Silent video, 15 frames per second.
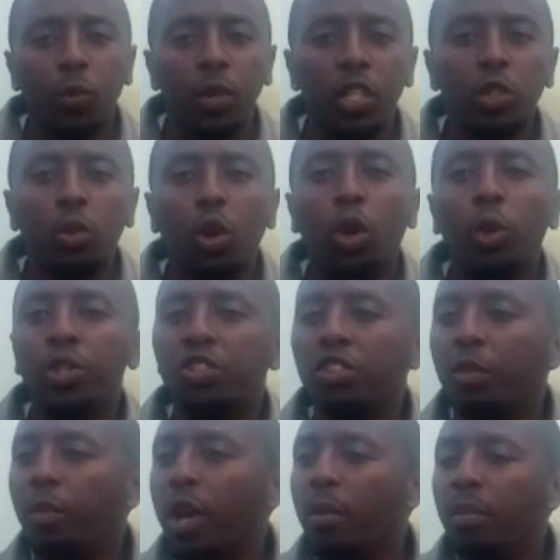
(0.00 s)
you need to always
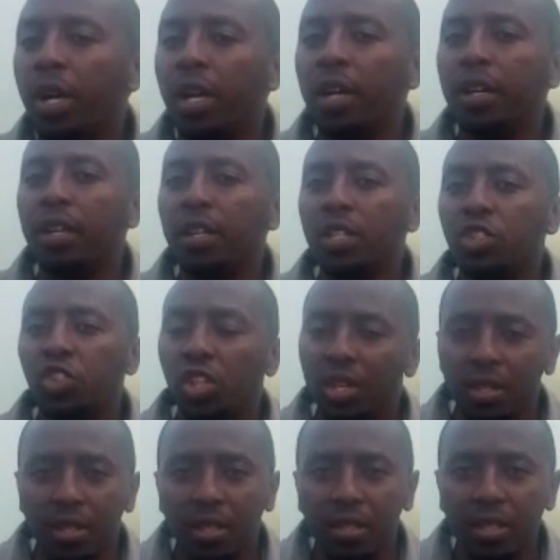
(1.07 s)
remember
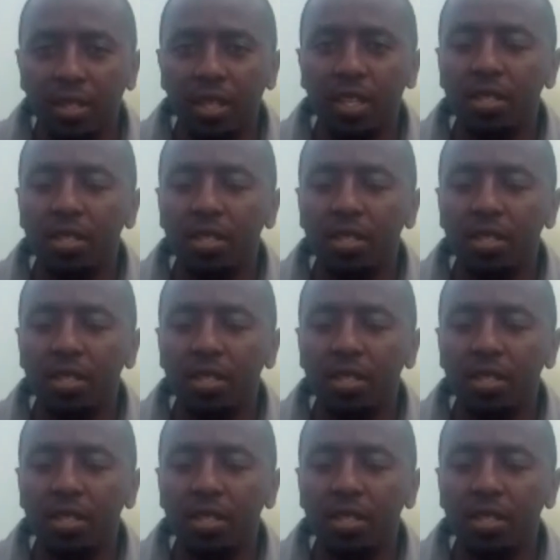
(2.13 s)
Jesus